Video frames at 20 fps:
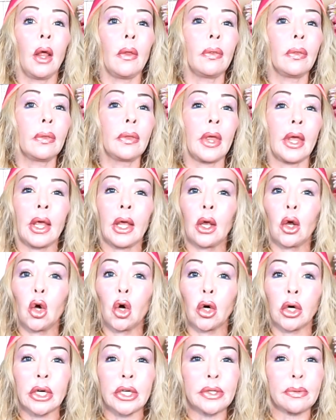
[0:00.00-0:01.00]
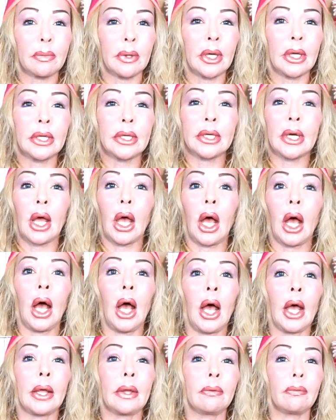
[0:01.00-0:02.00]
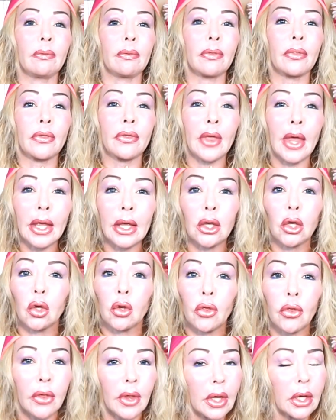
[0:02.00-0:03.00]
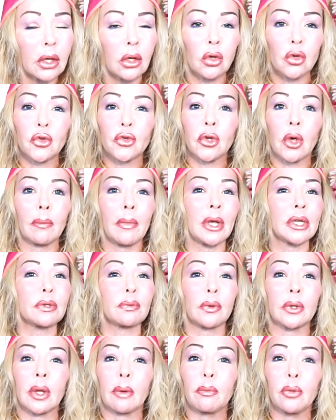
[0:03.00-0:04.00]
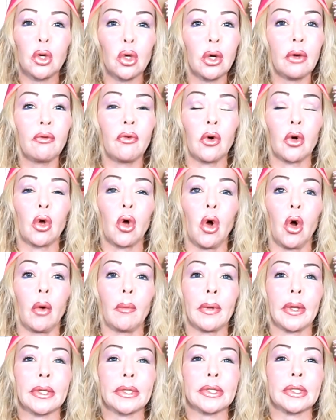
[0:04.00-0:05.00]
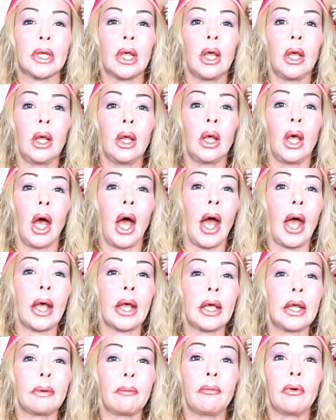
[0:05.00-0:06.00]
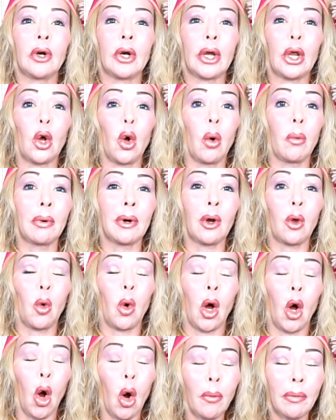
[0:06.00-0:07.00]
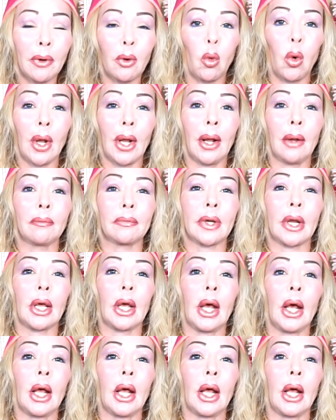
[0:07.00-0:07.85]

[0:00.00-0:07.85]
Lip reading: the encouragement. I thank you so much for the beautiful comments. I get very overwhelmed